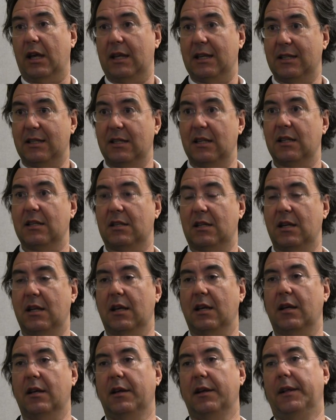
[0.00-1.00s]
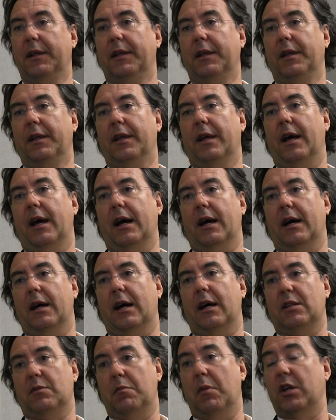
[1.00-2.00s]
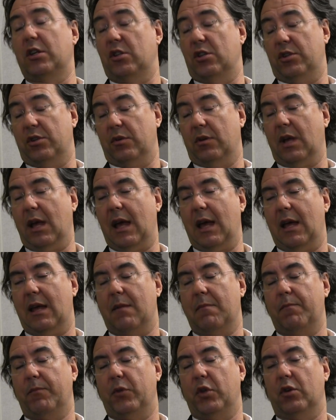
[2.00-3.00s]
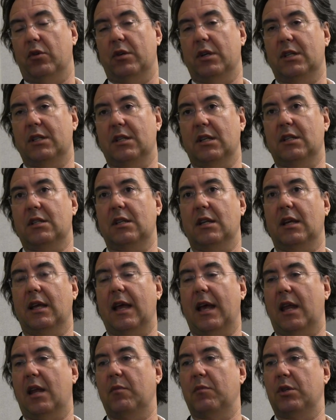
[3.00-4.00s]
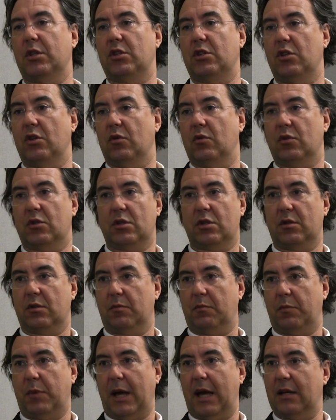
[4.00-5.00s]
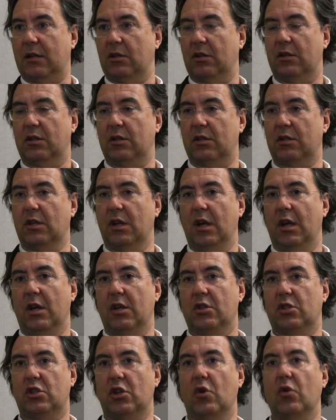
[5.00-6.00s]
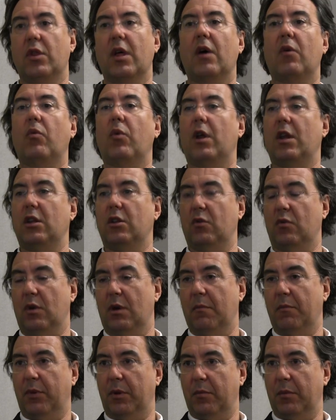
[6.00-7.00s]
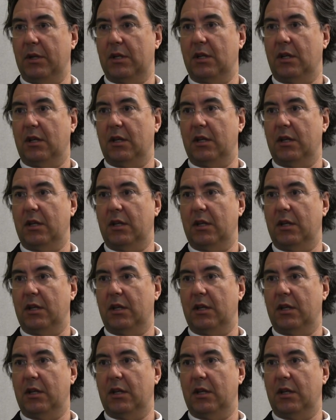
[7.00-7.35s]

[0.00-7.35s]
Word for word: existing uh, as much as you can your existing cannabis use patterns so that when you implement a